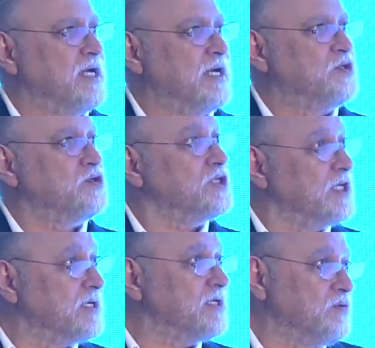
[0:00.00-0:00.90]
and to
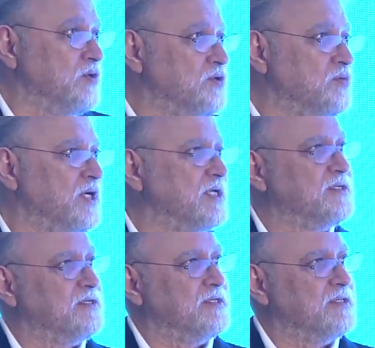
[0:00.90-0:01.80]
share it worldwide.
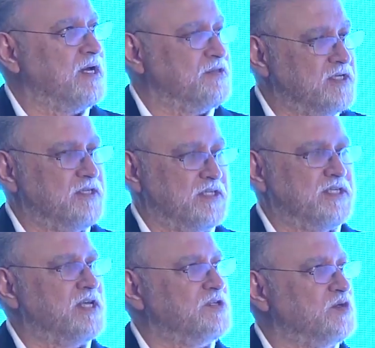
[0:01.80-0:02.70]
I think
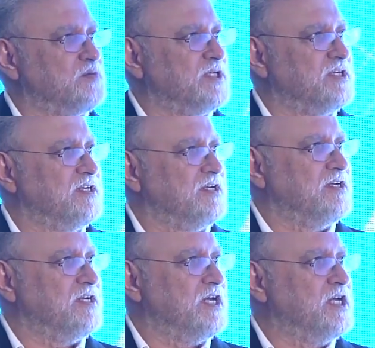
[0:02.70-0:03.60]
this has to be
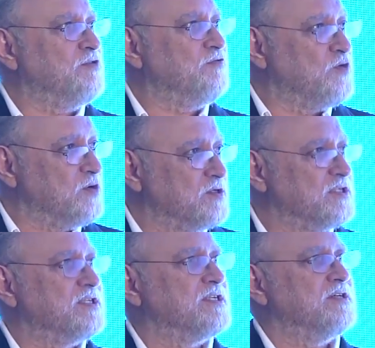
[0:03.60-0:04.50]

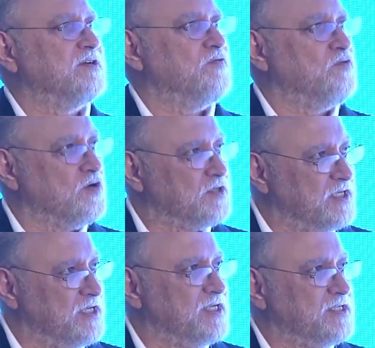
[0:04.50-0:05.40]
enforced for
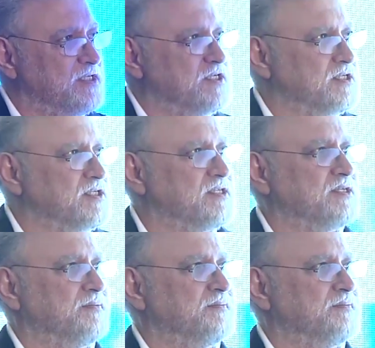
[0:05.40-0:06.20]
the next years.